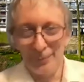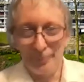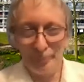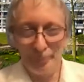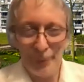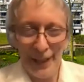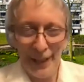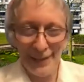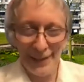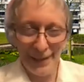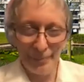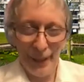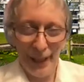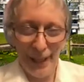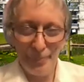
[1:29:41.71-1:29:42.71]
Pencil
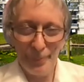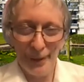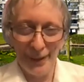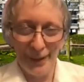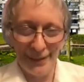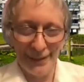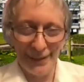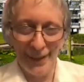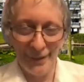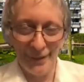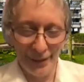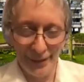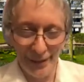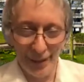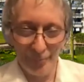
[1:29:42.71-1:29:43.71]
and paper is another
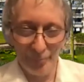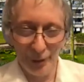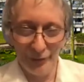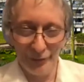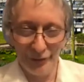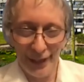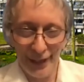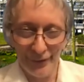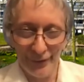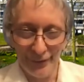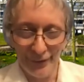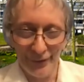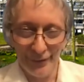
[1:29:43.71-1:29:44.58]
example of an add-on.